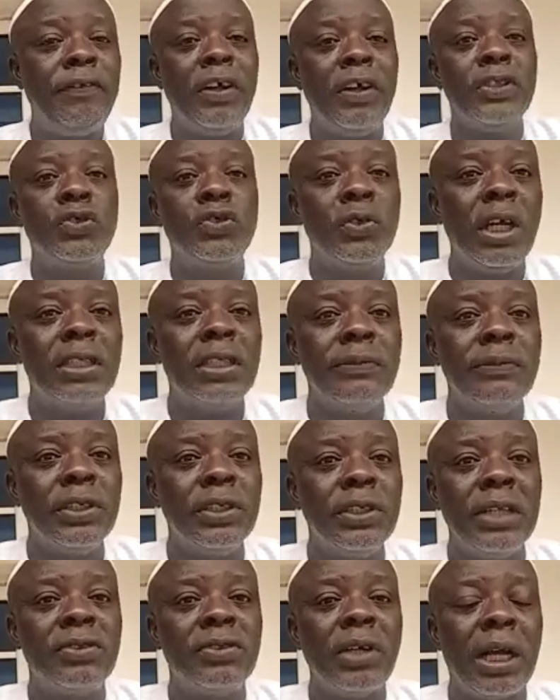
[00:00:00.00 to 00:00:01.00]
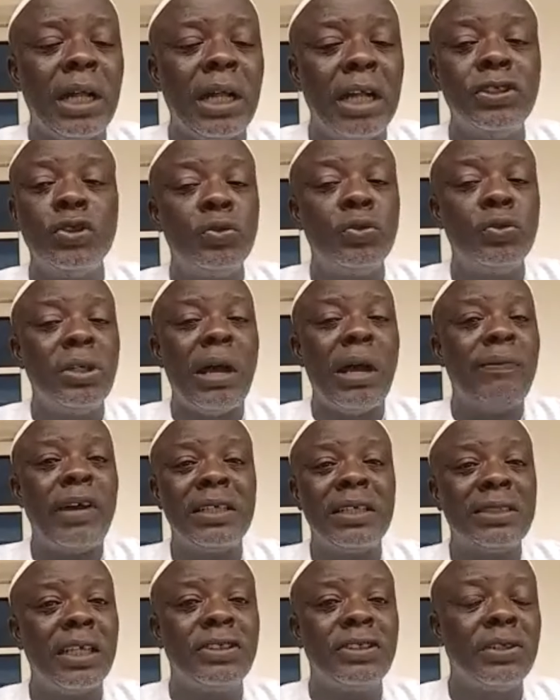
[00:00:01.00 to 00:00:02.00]
The funds will not even get your account. You don't
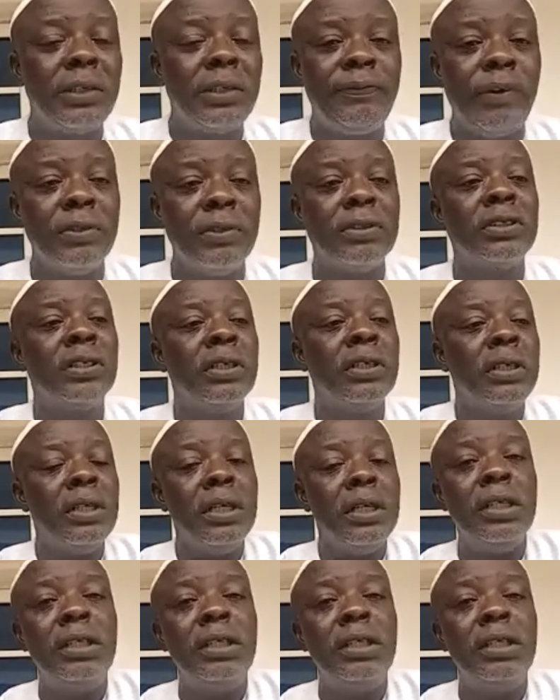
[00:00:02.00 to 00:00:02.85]
have access to the funds.